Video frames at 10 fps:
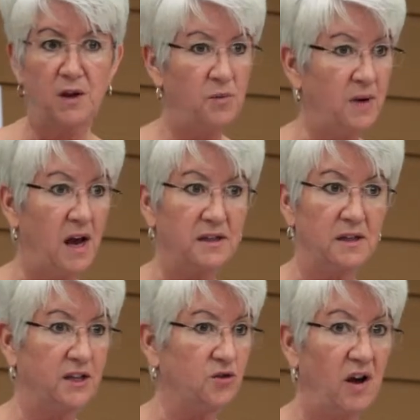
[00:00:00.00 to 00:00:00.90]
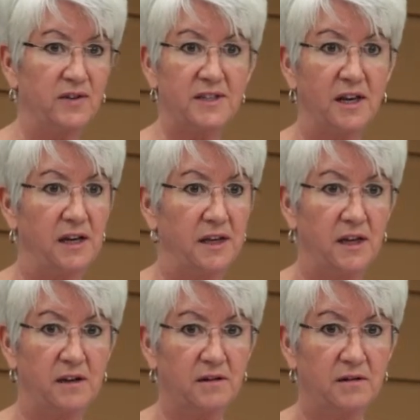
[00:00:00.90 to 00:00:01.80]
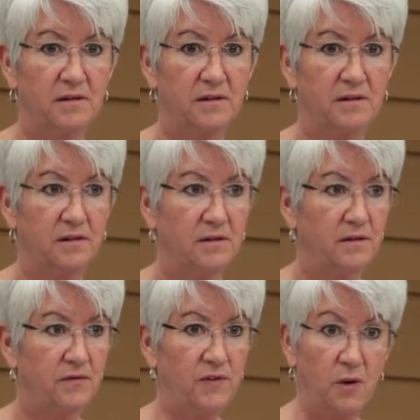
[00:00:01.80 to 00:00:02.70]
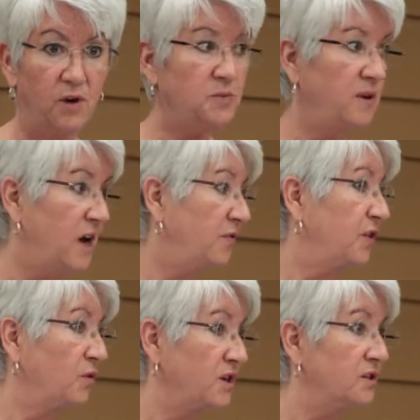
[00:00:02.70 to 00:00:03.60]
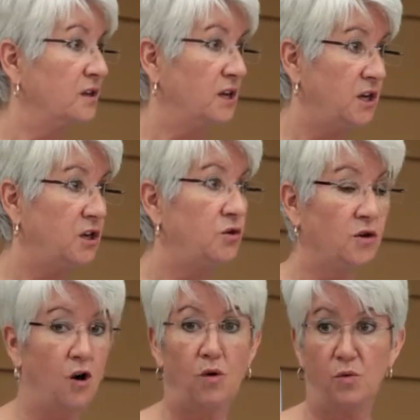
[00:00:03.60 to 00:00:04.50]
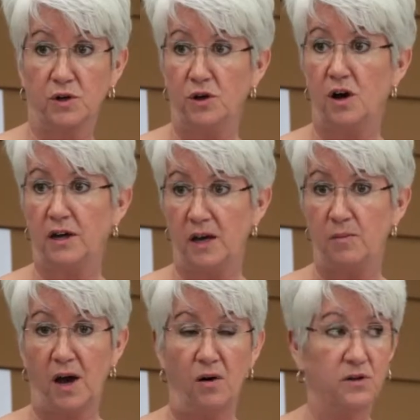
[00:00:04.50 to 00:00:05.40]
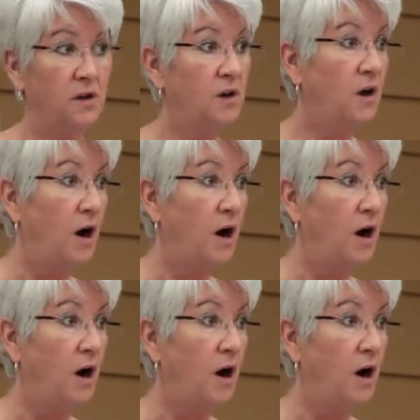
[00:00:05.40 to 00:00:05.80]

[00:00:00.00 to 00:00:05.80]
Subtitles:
Anyone been out to Lake Travis lately? If anyone's been out there recently, you know what we're talking about.